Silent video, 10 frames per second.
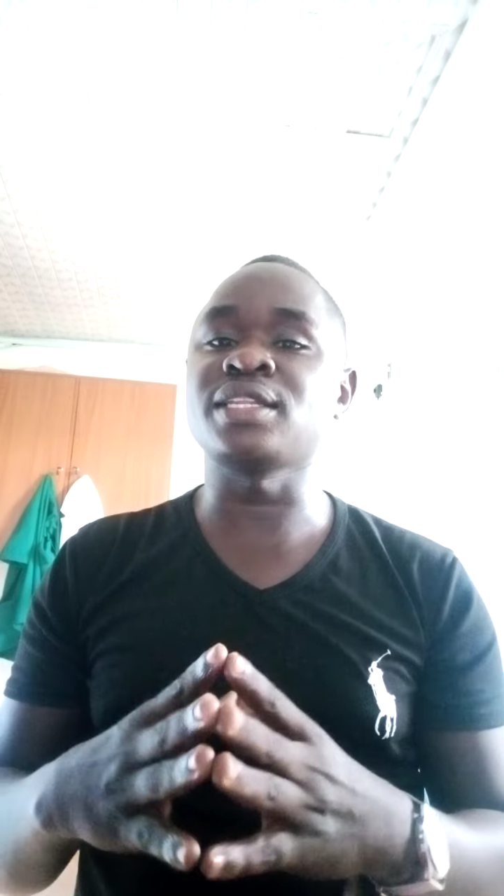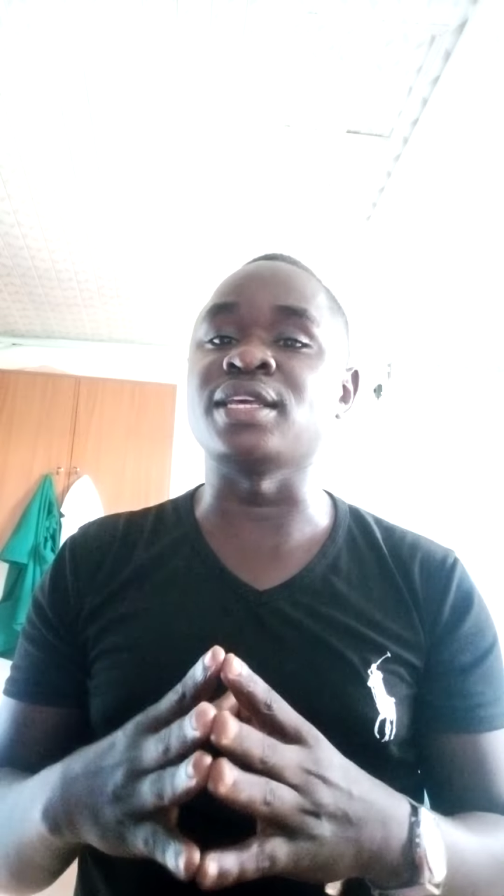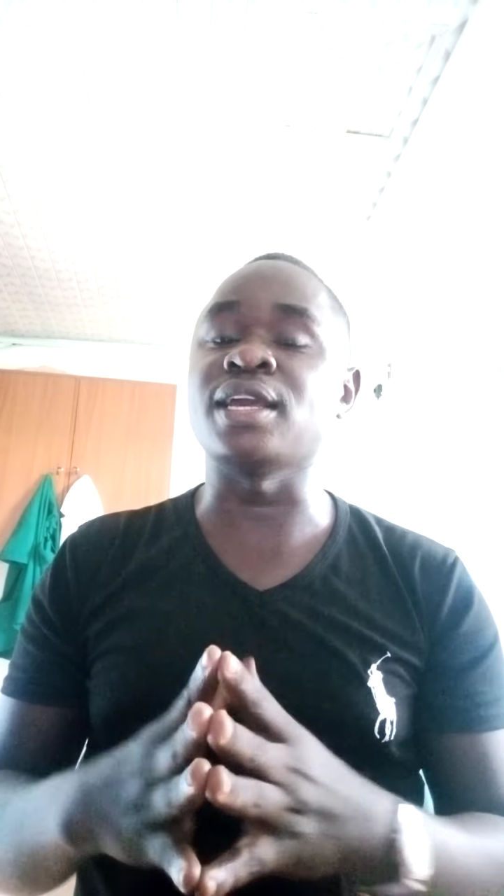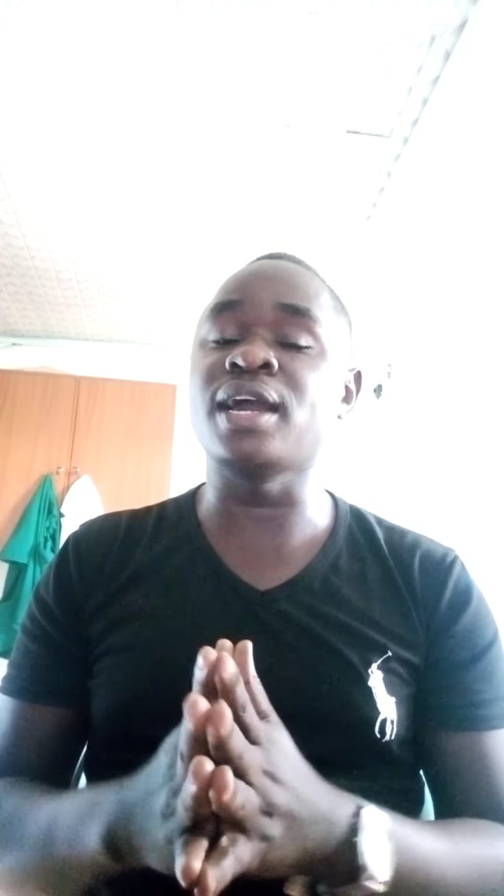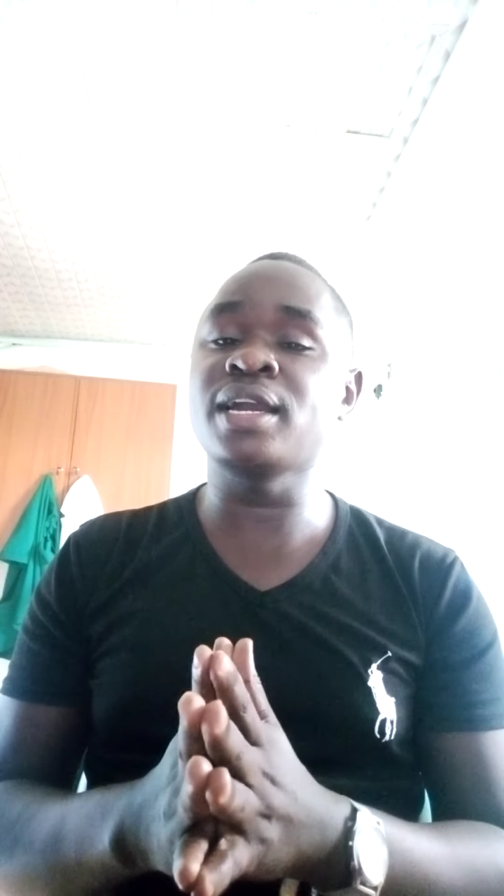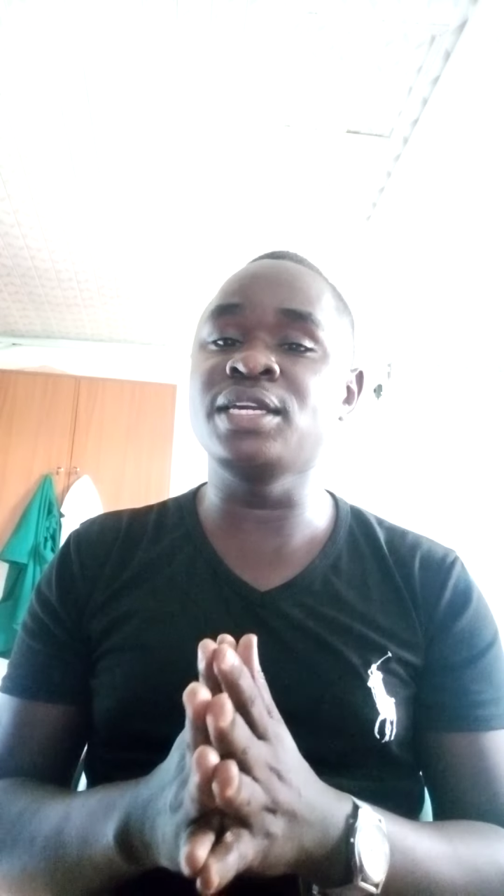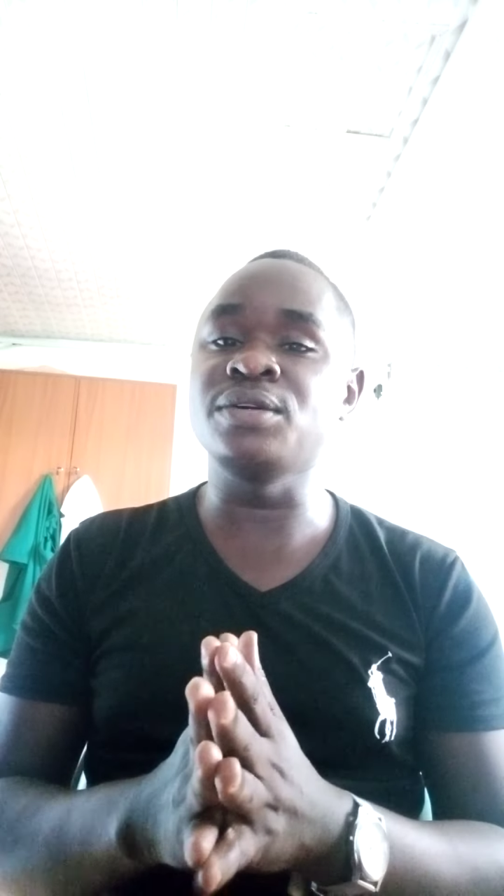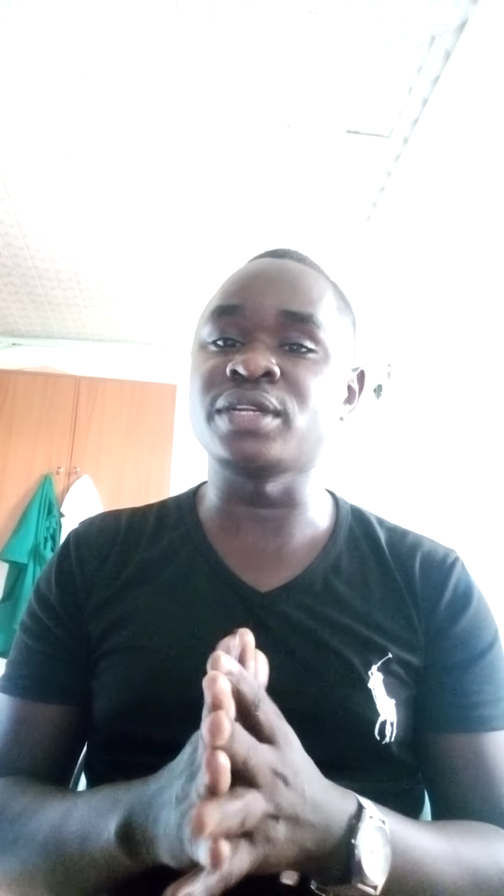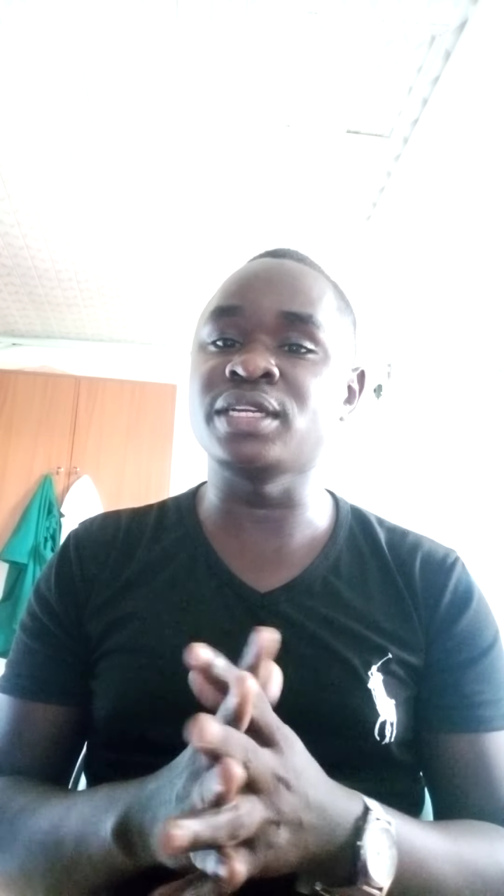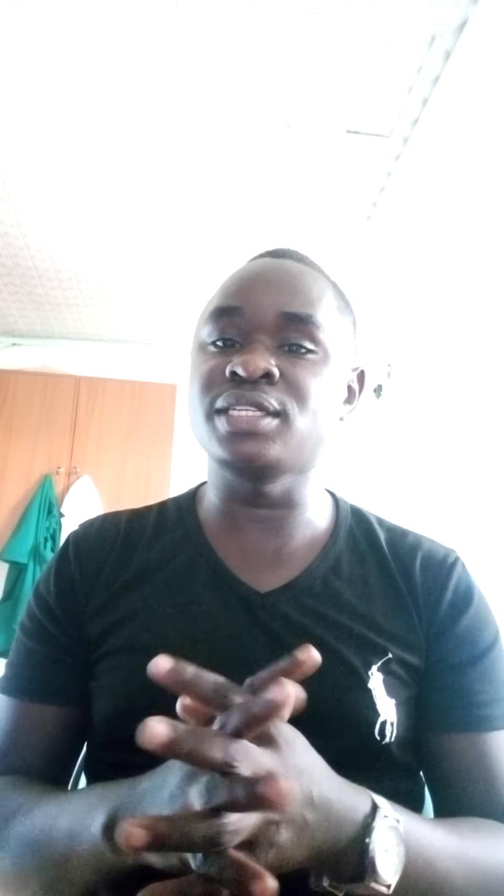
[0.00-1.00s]
the
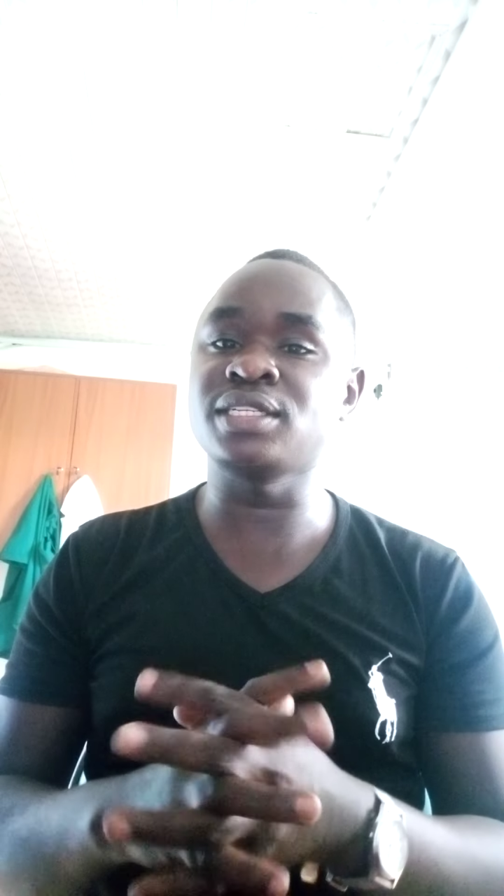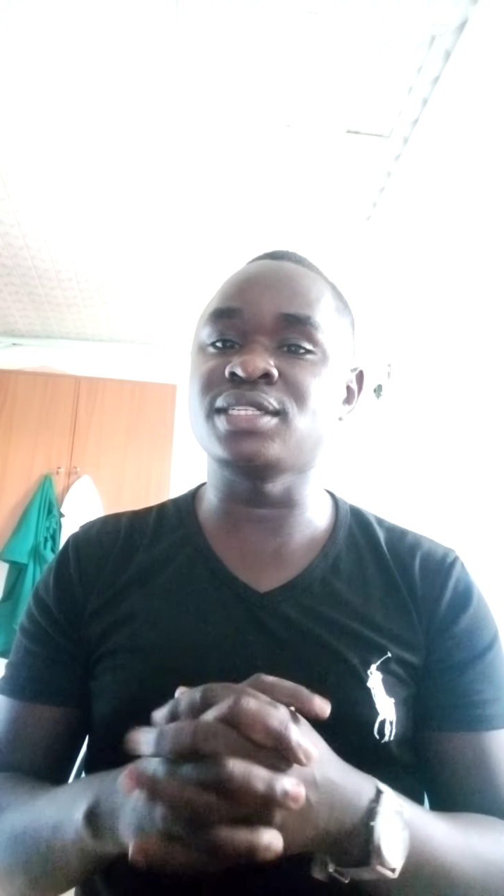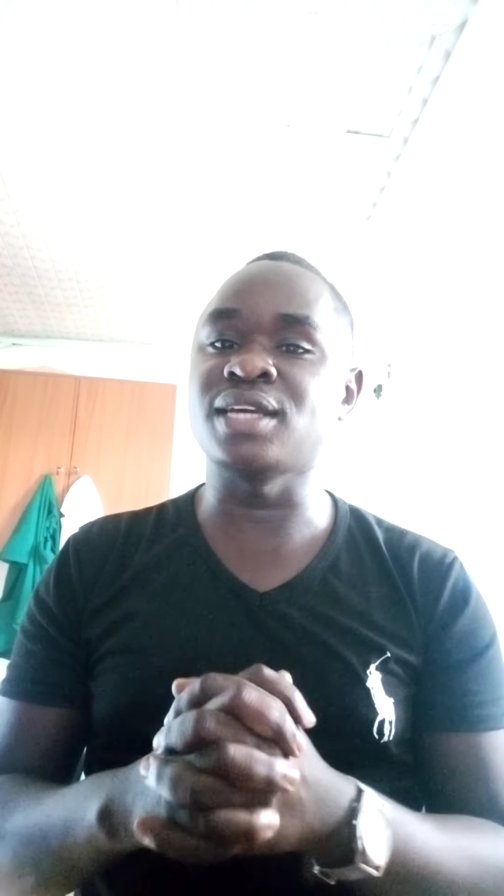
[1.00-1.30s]
accurate